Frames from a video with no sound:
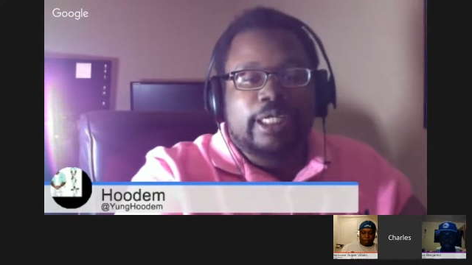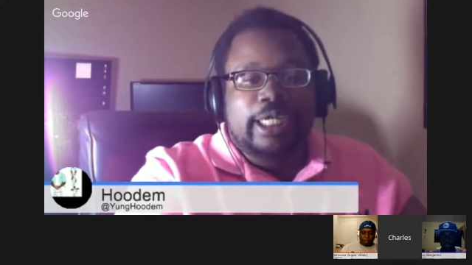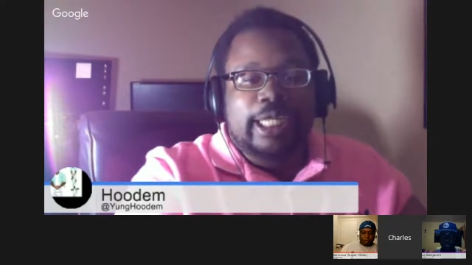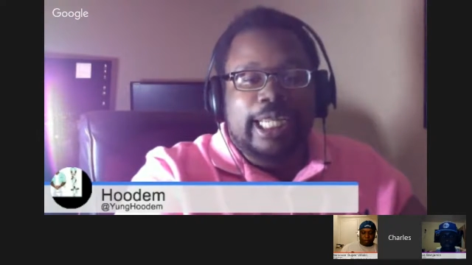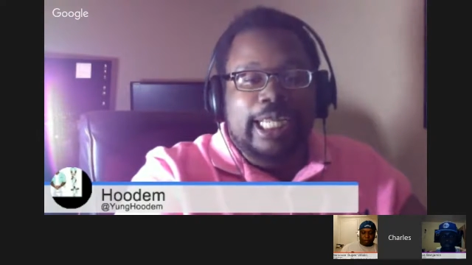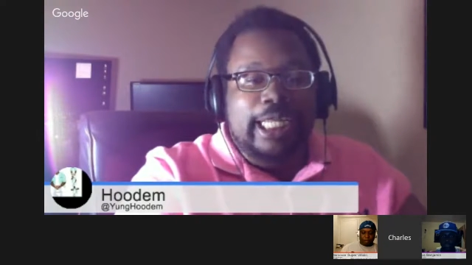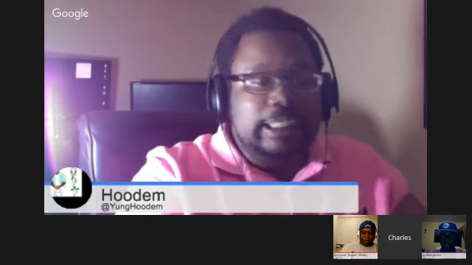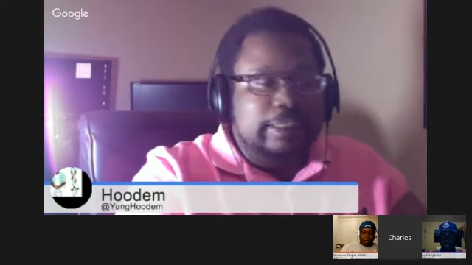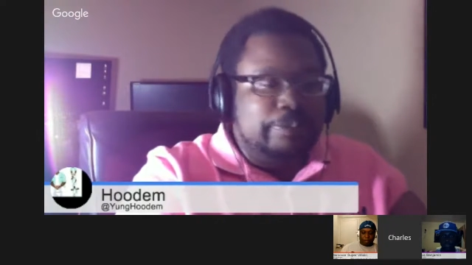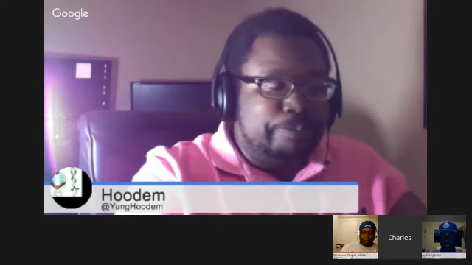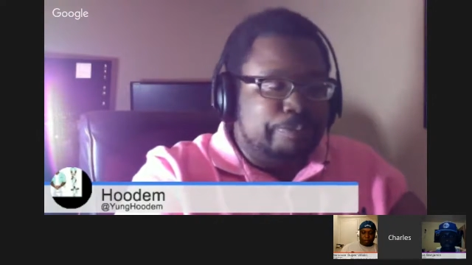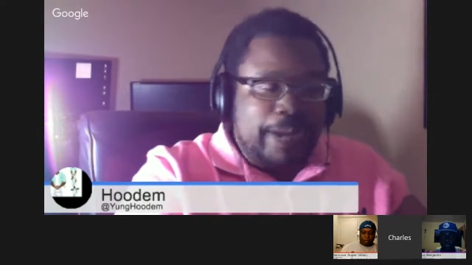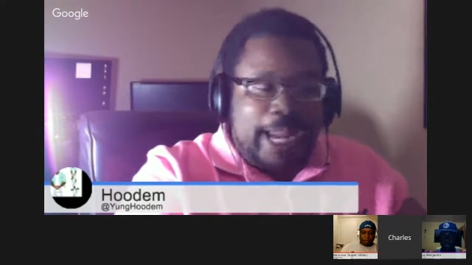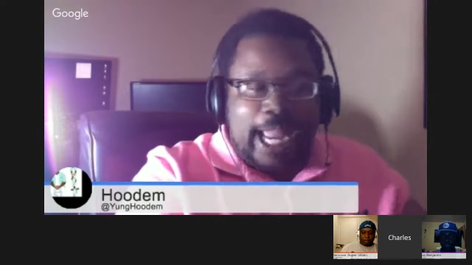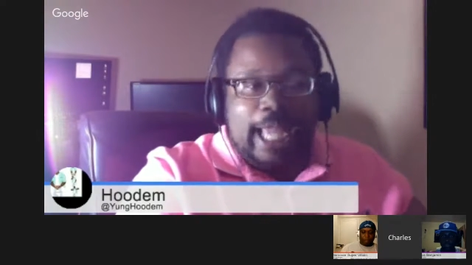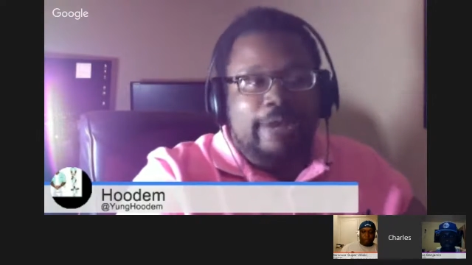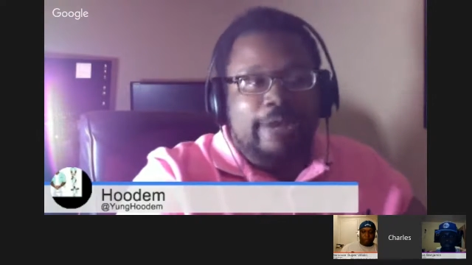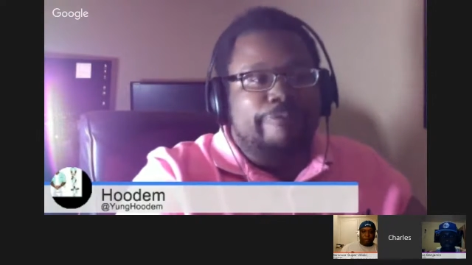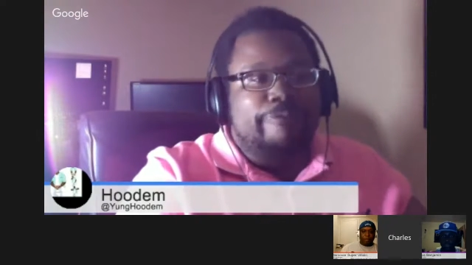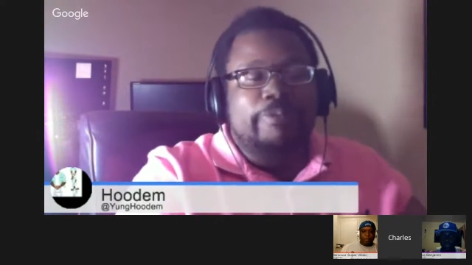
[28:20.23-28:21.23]
he's
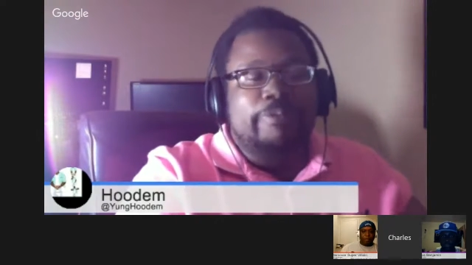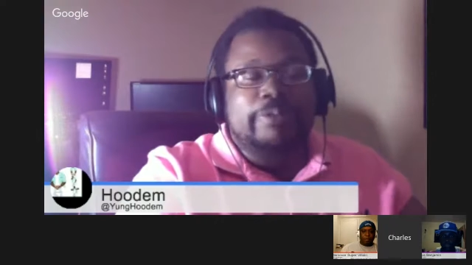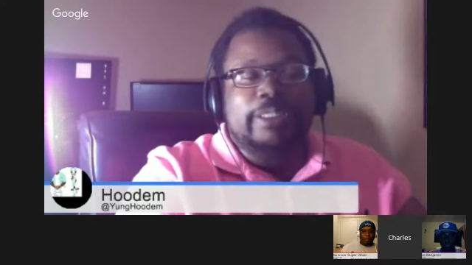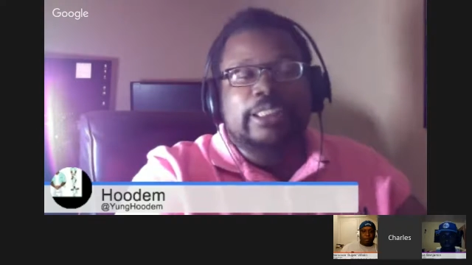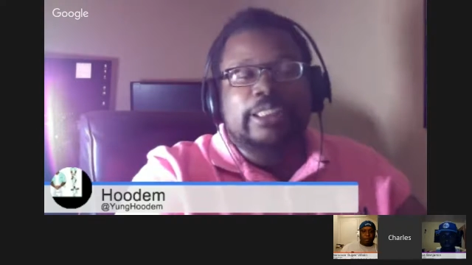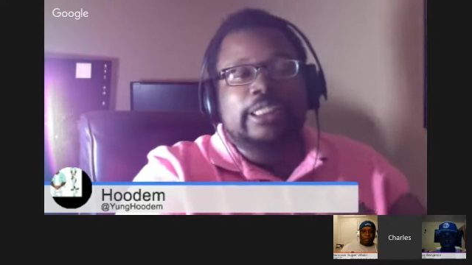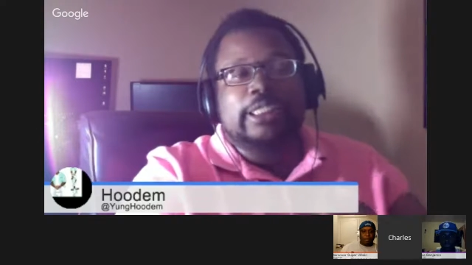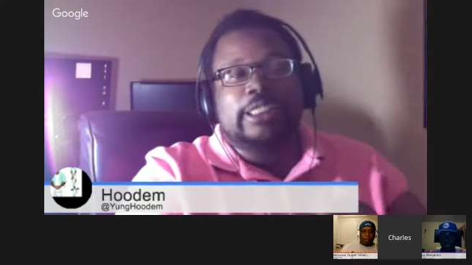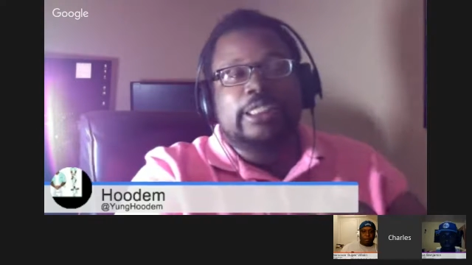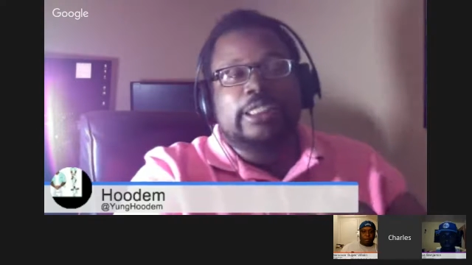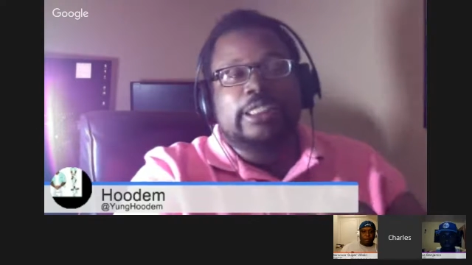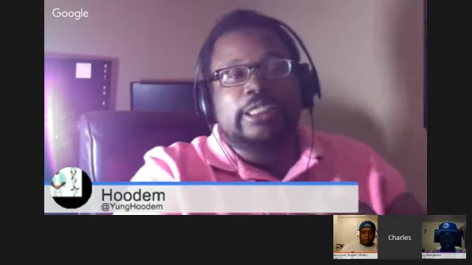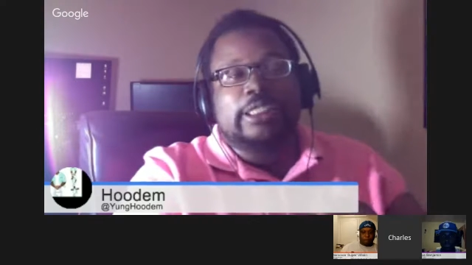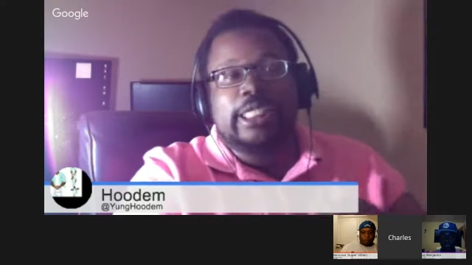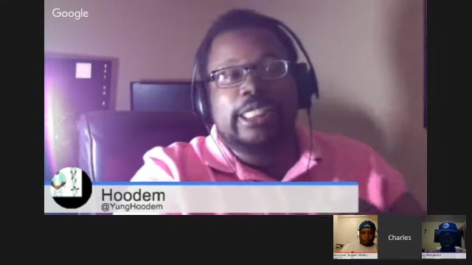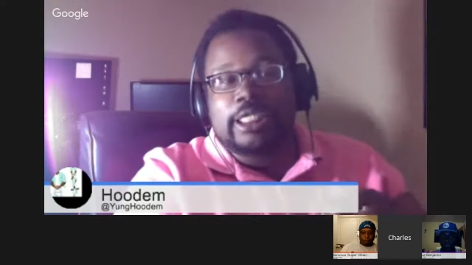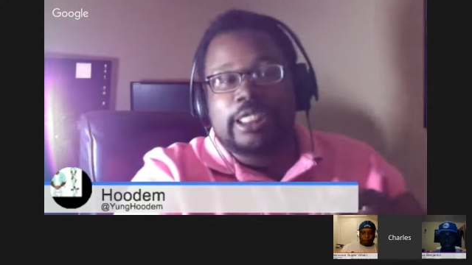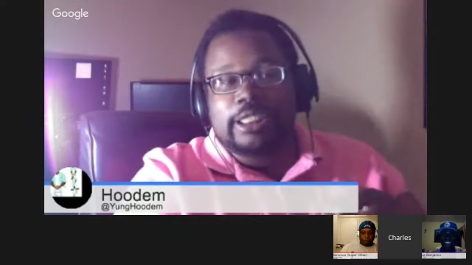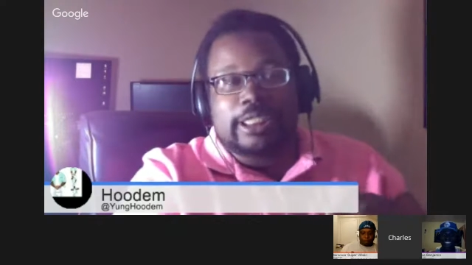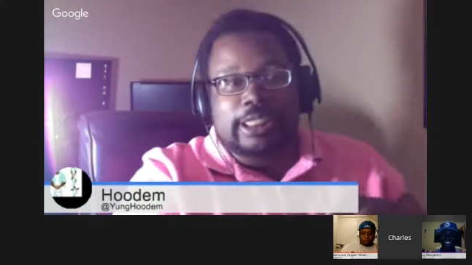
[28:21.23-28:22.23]
banned from existence. He
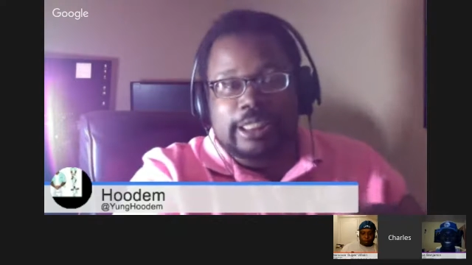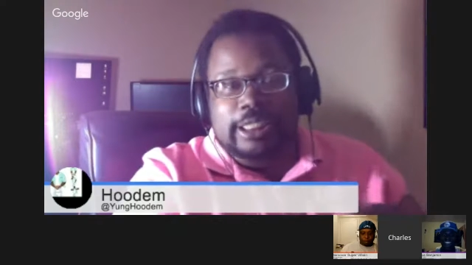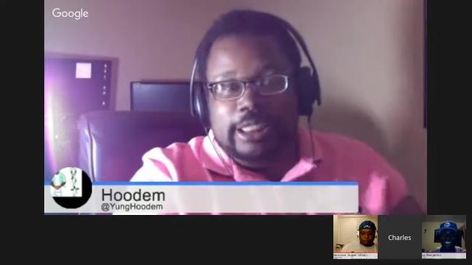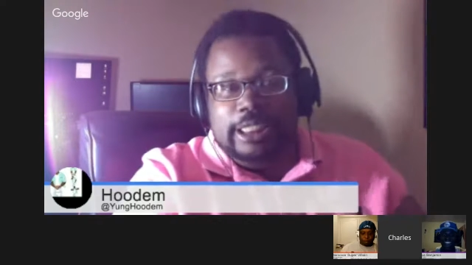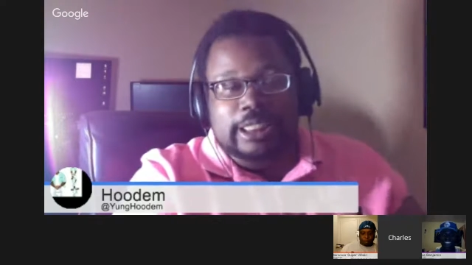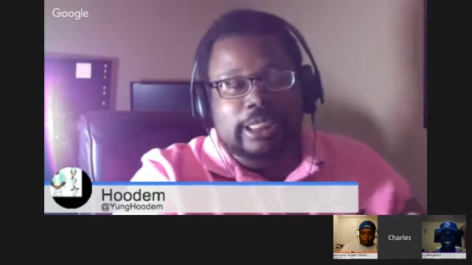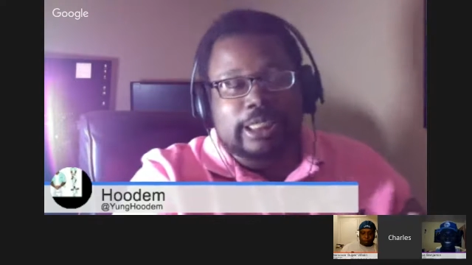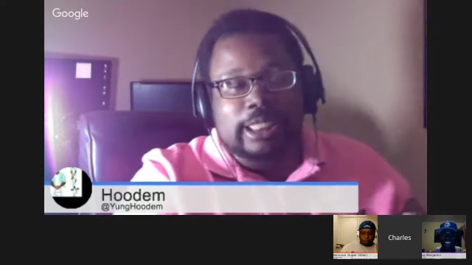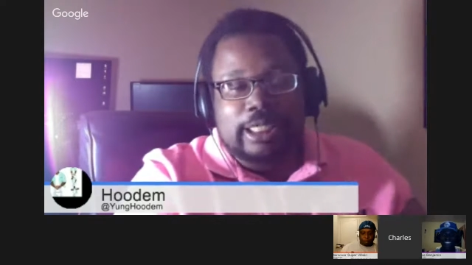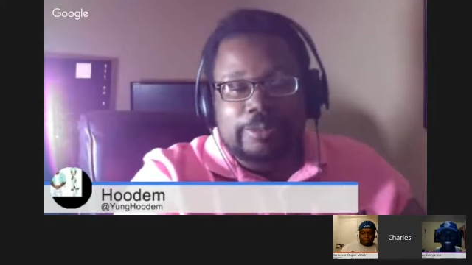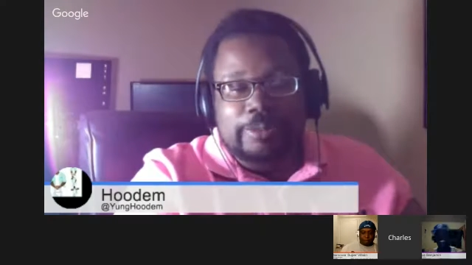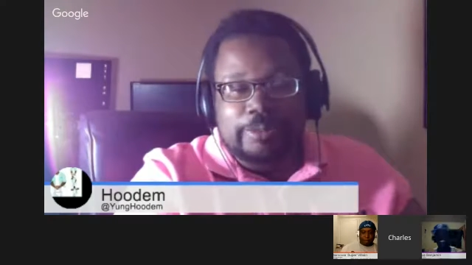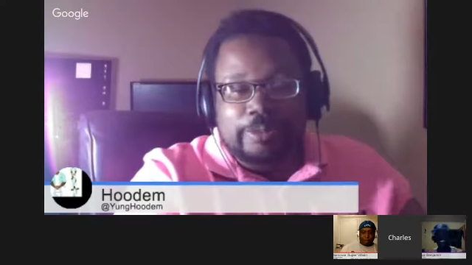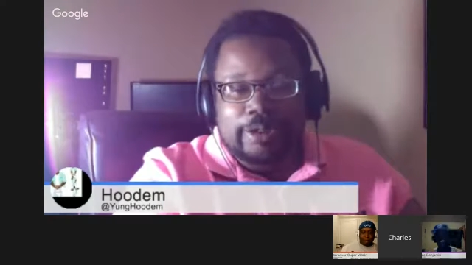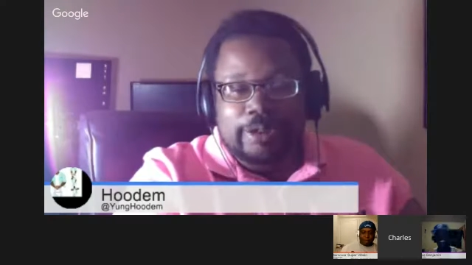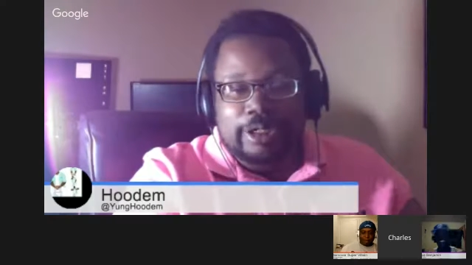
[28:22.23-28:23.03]
doesn't exist anymore.